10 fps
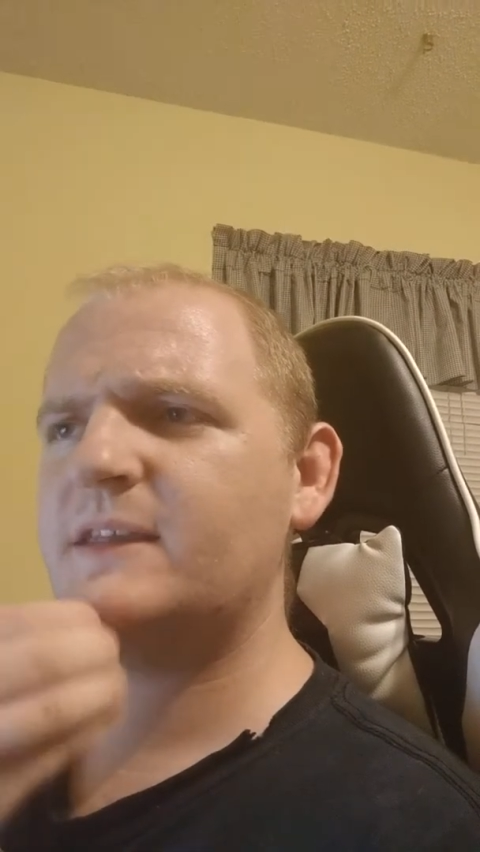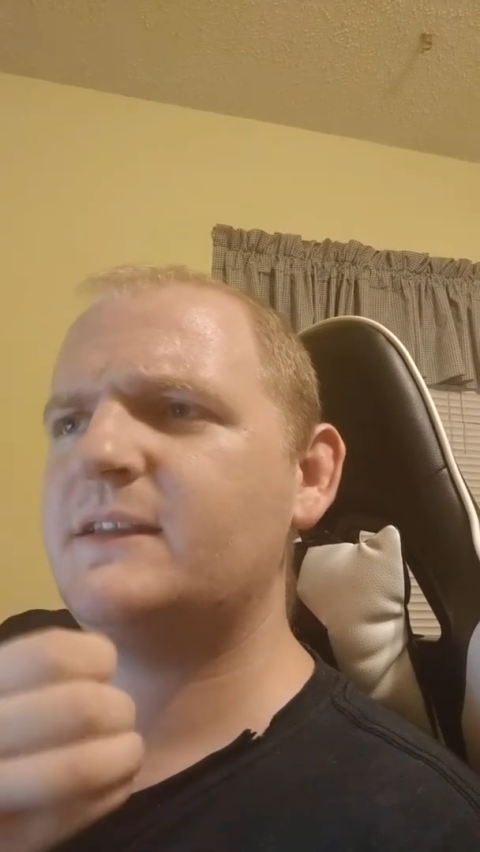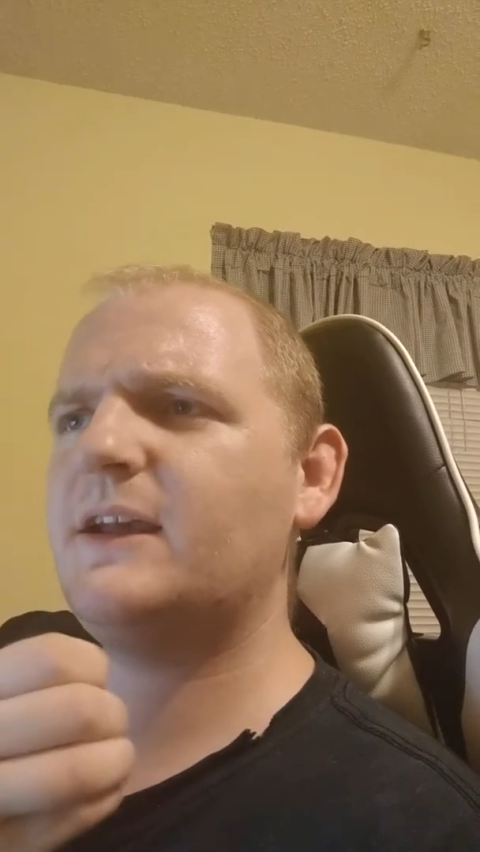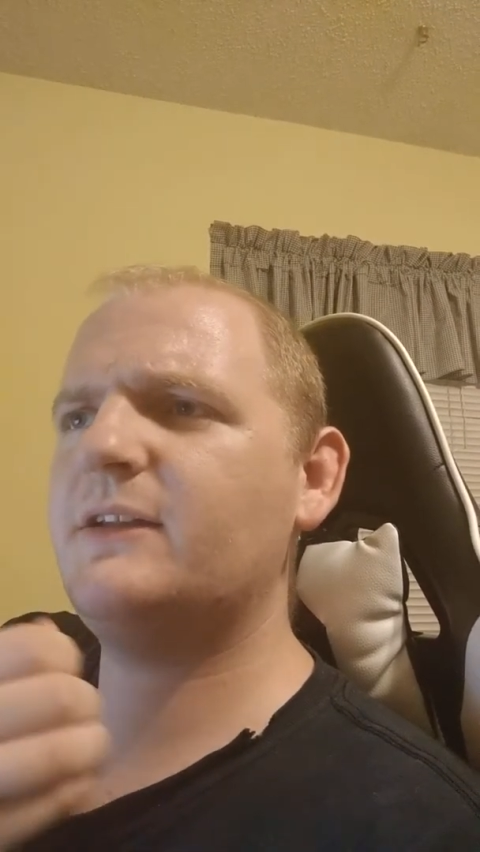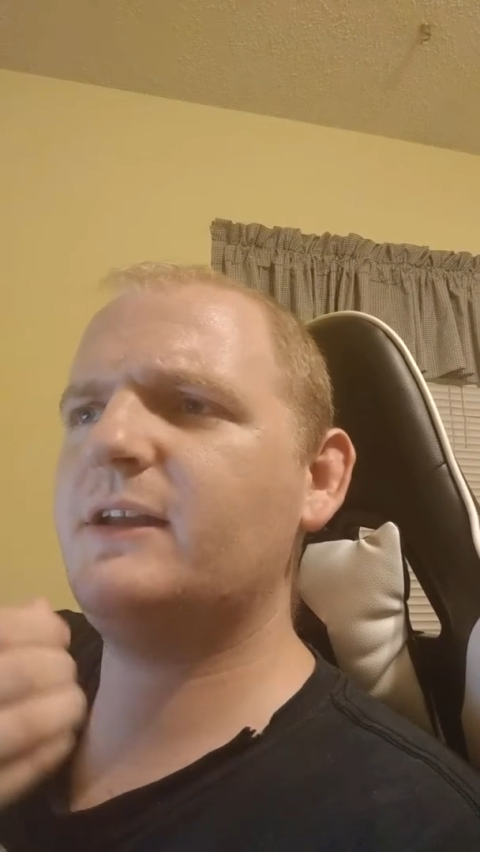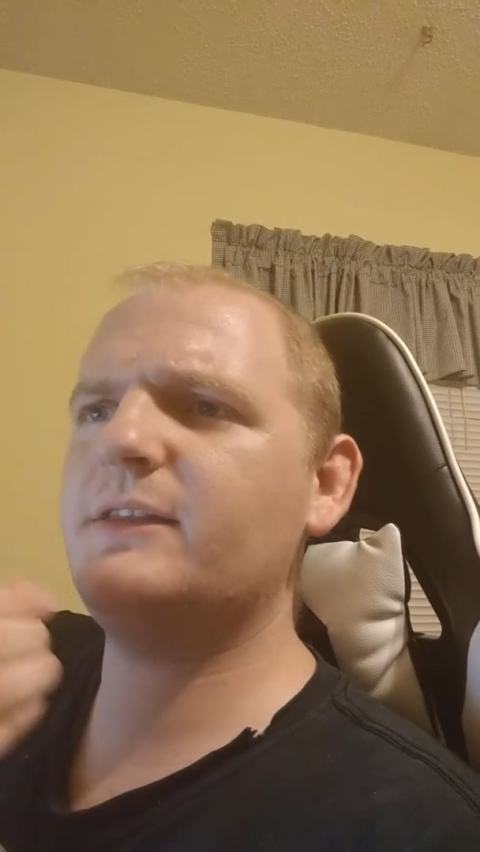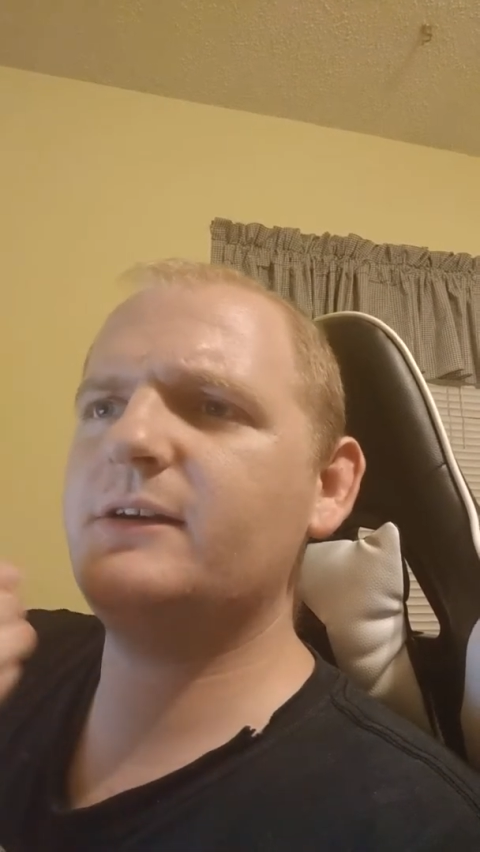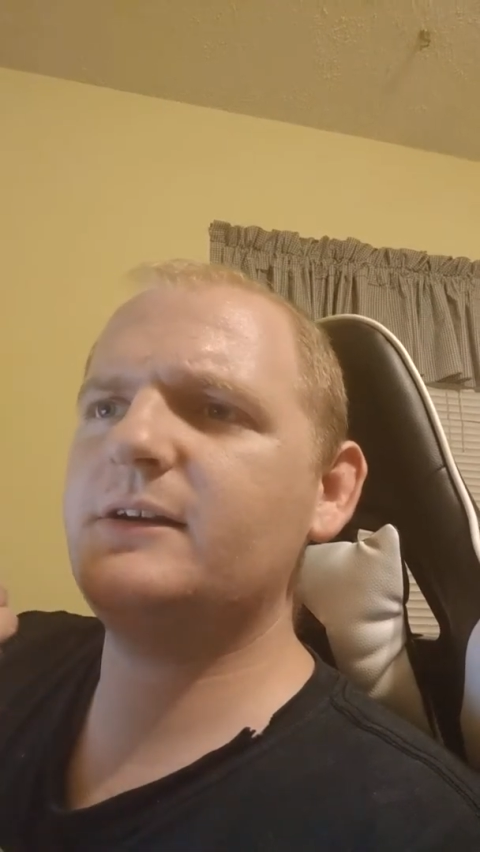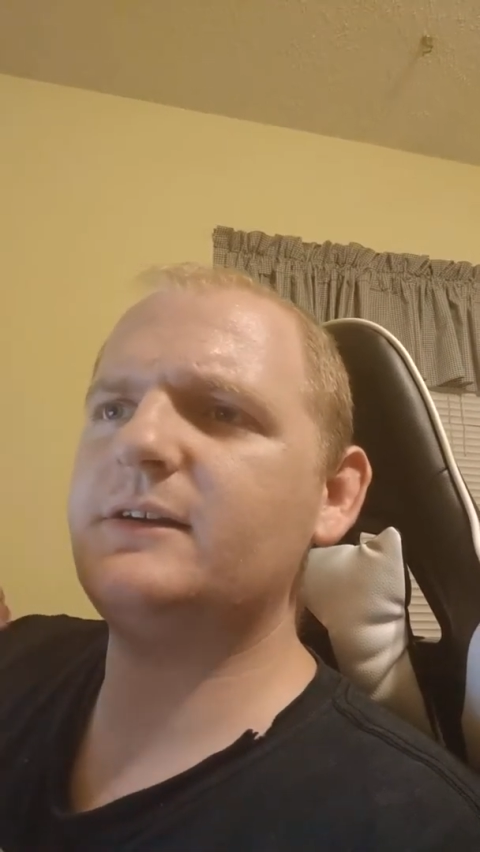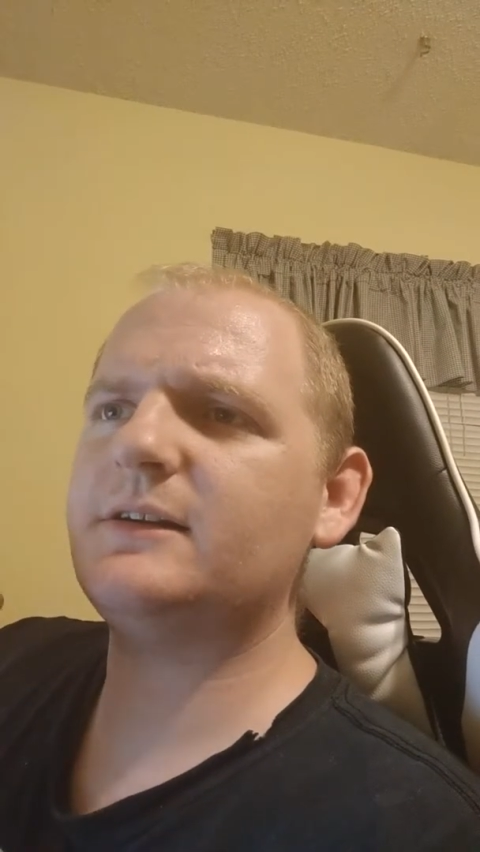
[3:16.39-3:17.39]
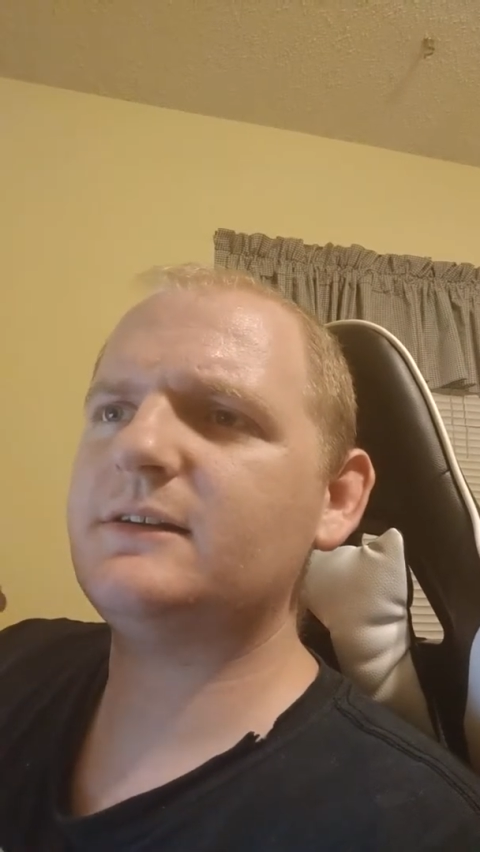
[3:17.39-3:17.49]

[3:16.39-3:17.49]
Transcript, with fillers: Now, another